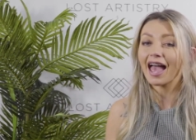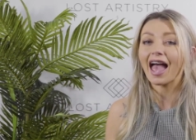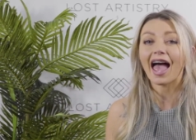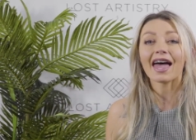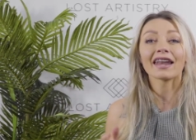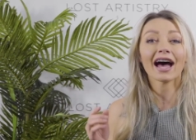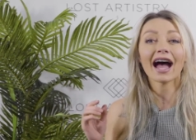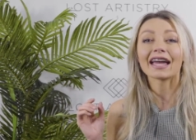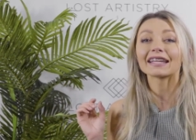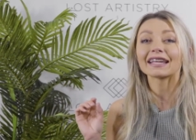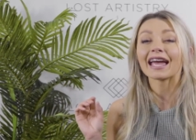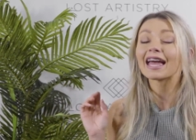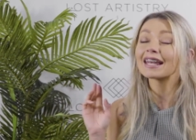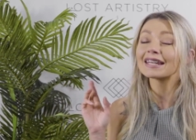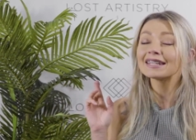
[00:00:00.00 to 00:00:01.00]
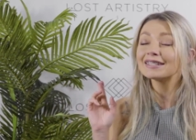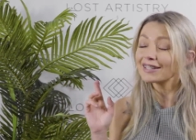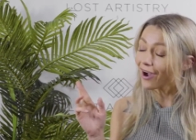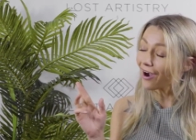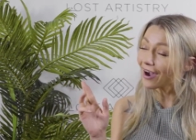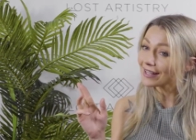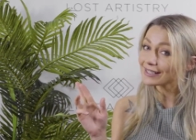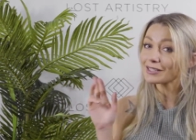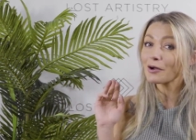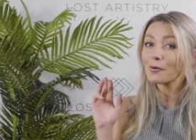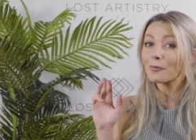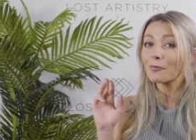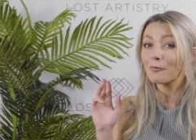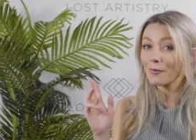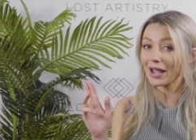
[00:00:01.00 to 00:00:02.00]
and I cannot
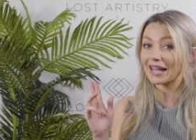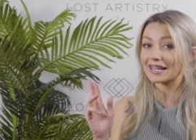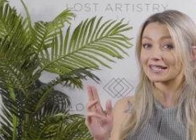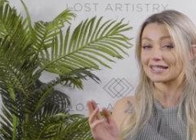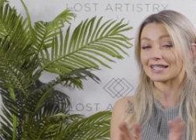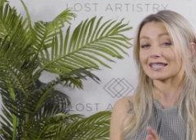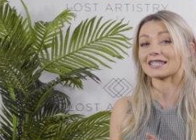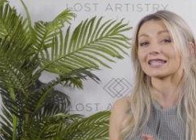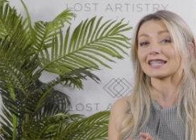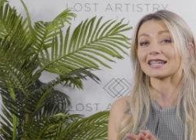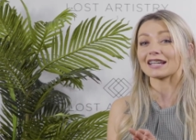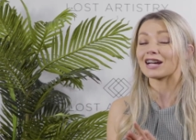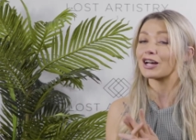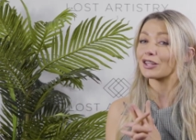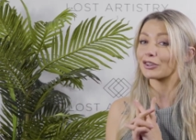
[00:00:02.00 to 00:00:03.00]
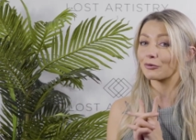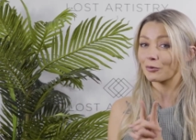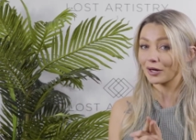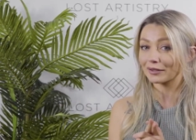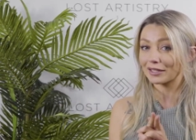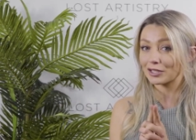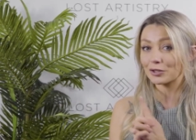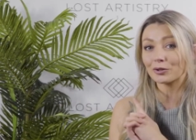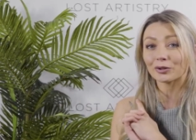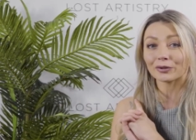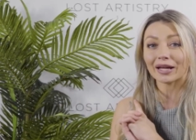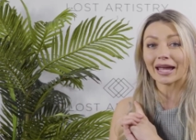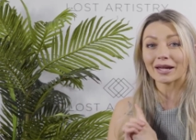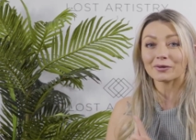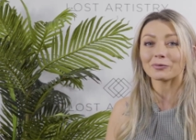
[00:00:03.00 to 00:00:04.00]
wait to see the work that you
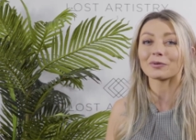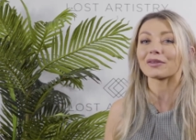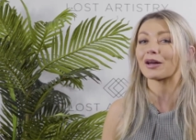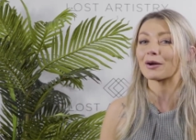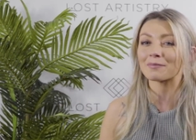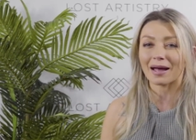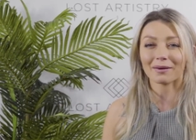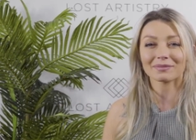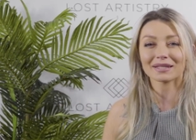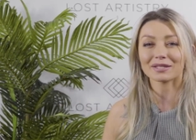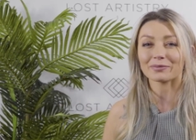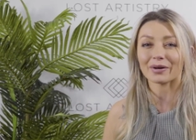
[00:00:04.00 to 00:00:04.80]
create with our maps as